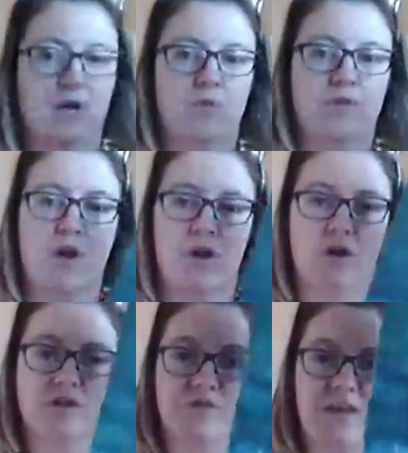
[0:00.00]
we've got
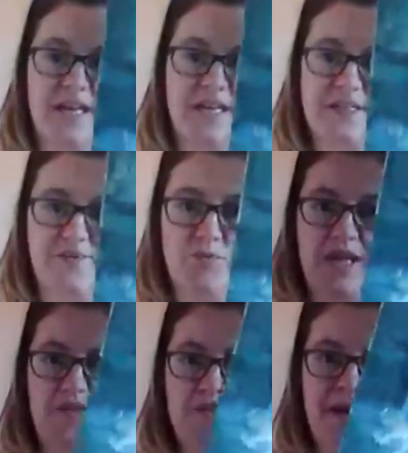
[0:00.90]
lots of these, haven't we?
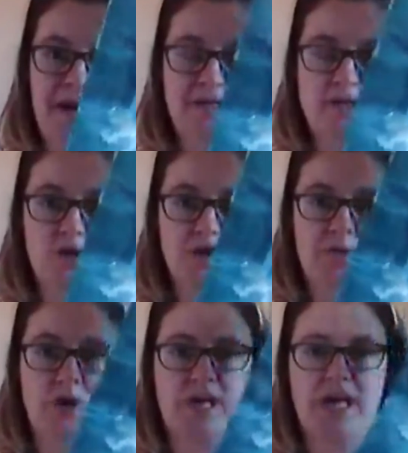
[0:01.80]
Gift bags. I
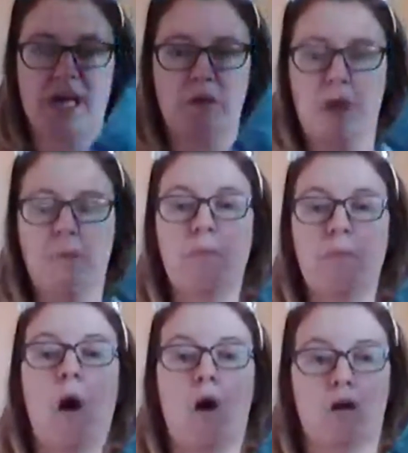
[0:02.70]
know I keep a
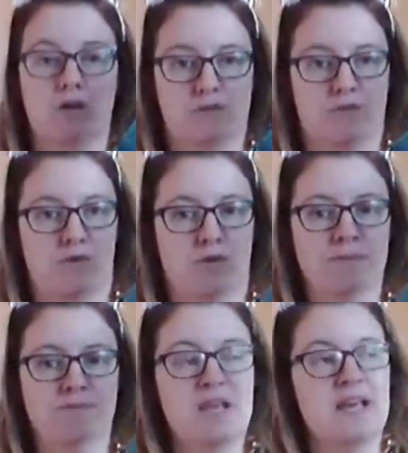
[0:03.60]
box
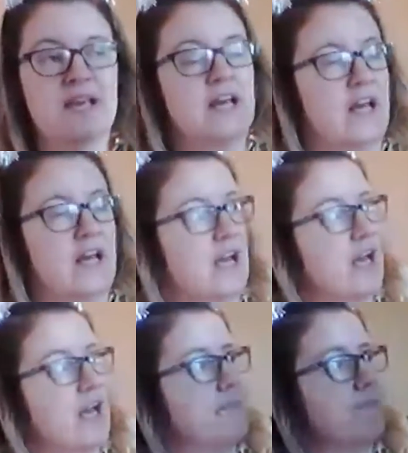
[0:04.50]
full.
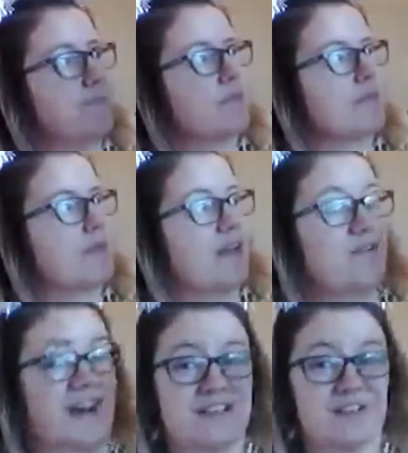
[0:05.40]
In
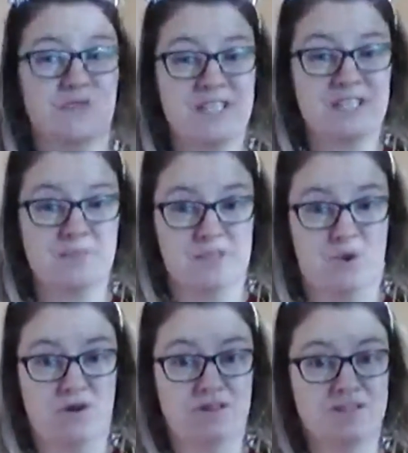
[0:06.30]
fact, Christmas
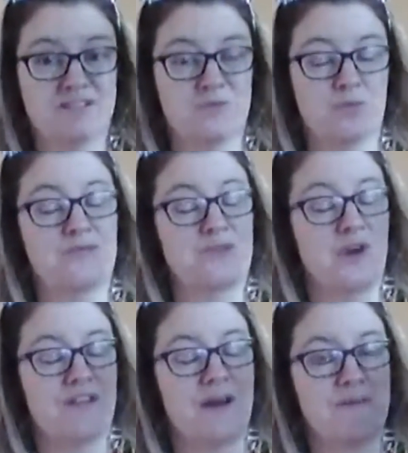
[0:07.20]
ones, we've
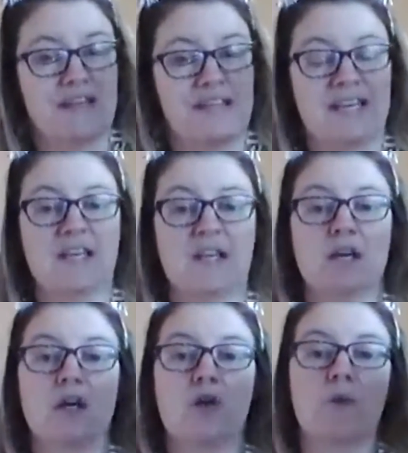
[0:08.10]
got that many.
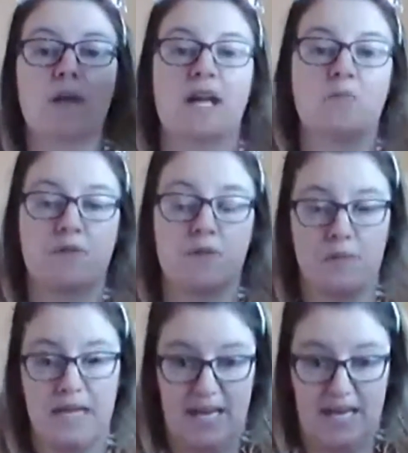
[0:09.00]
We keep them
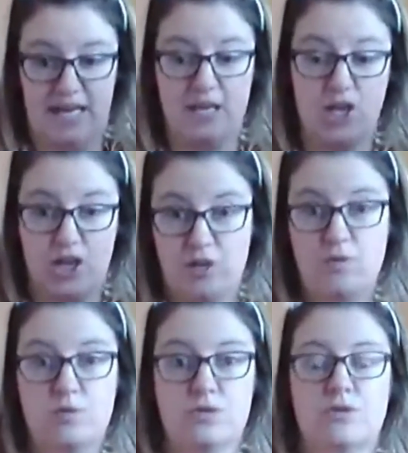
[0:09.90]
in a
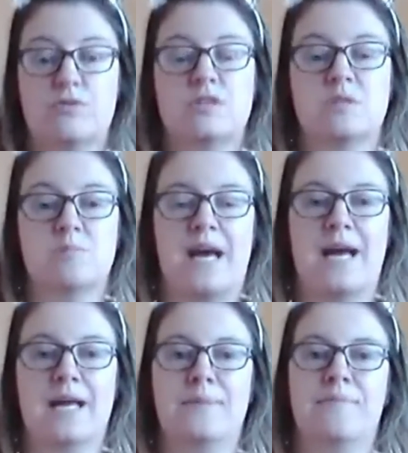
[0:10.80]
huge Christmas bag